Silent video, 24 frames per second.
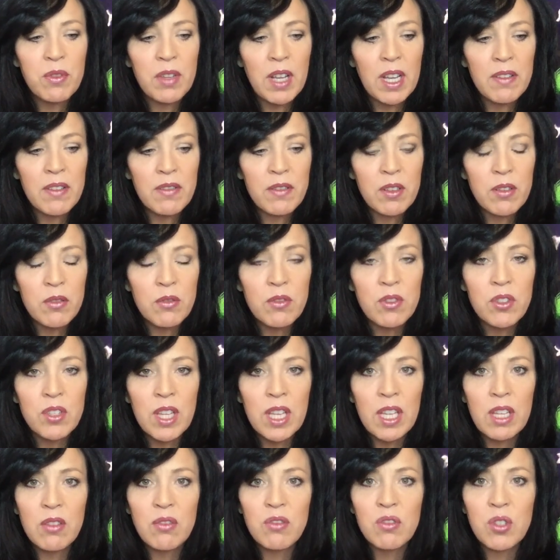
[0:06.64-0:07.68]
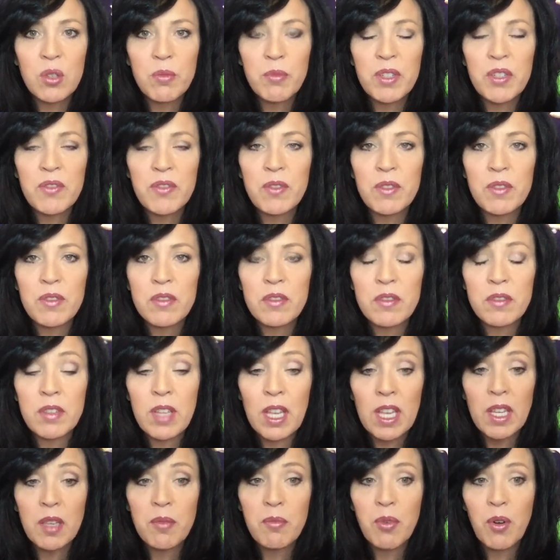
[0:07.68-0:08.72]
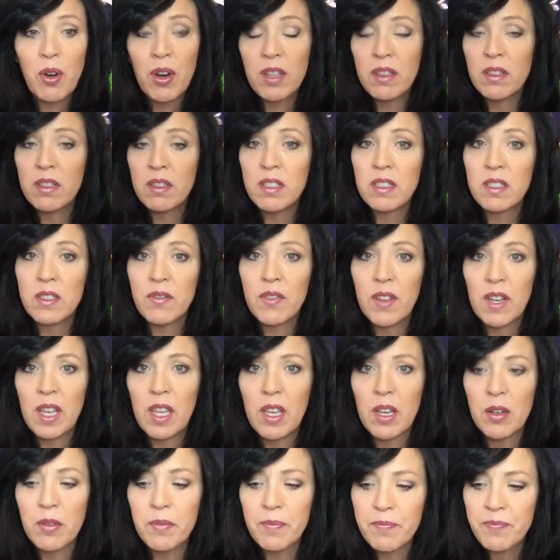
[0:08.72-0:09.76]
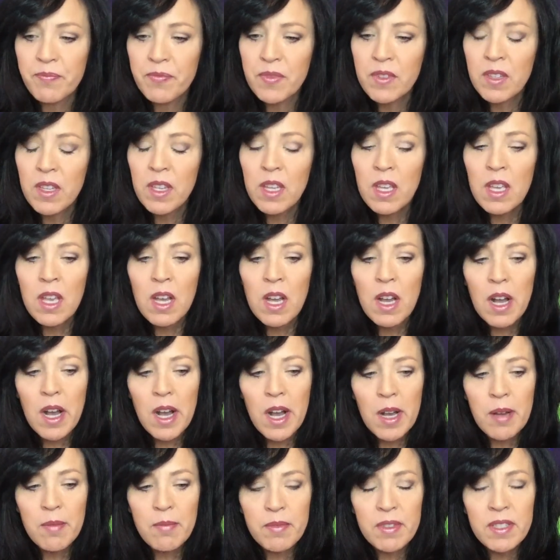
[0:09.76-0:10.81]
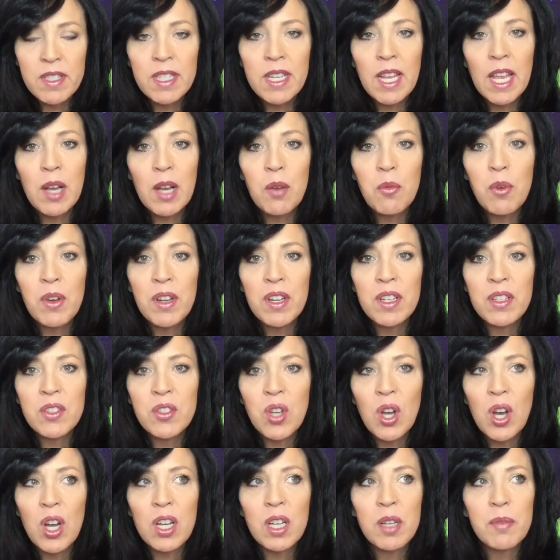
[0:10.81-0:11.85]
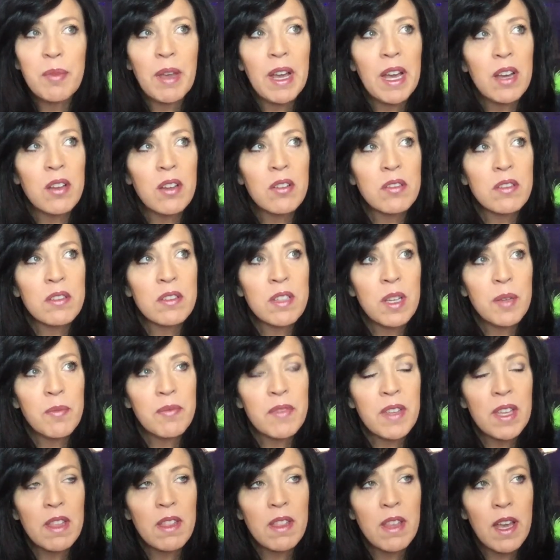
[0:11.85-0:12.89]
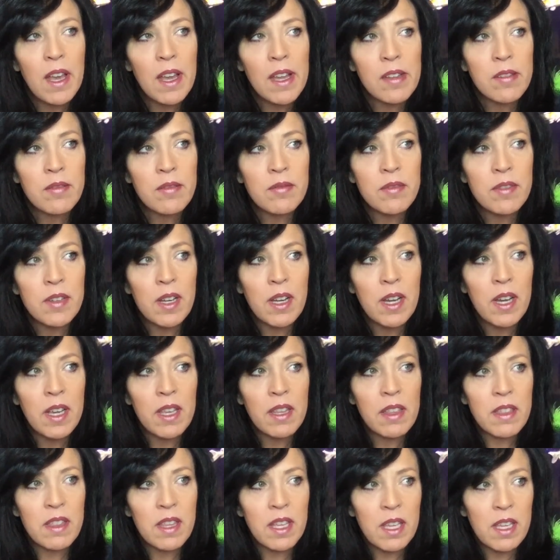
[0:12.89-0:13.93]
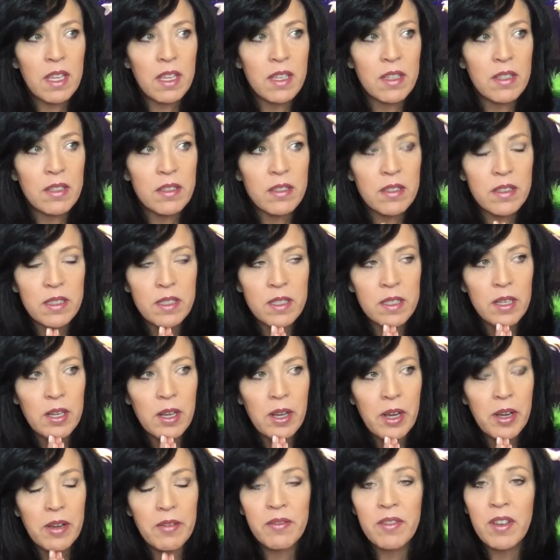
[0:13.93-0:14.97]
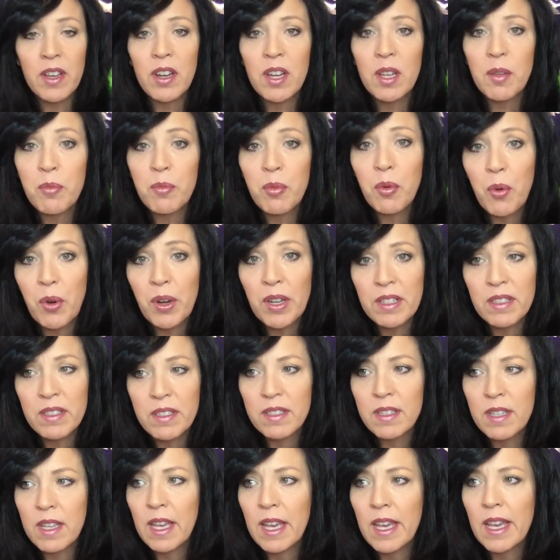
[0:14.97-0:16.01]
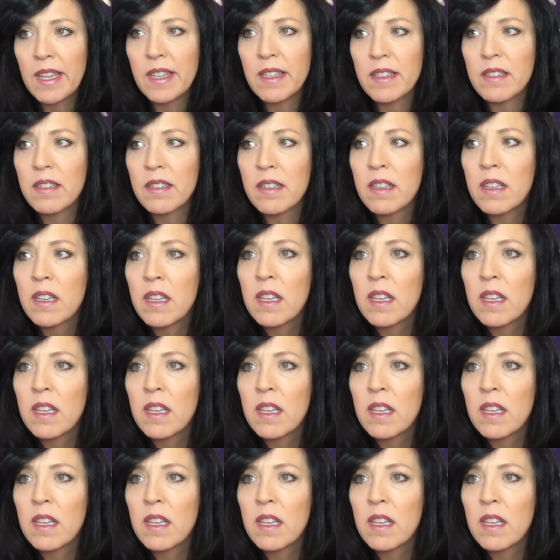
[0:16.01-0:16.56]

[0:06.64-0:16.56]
Life Coach. Thank you so much for taking part in this video. Um, today I wanted to talk about something that I think is uh, very important, and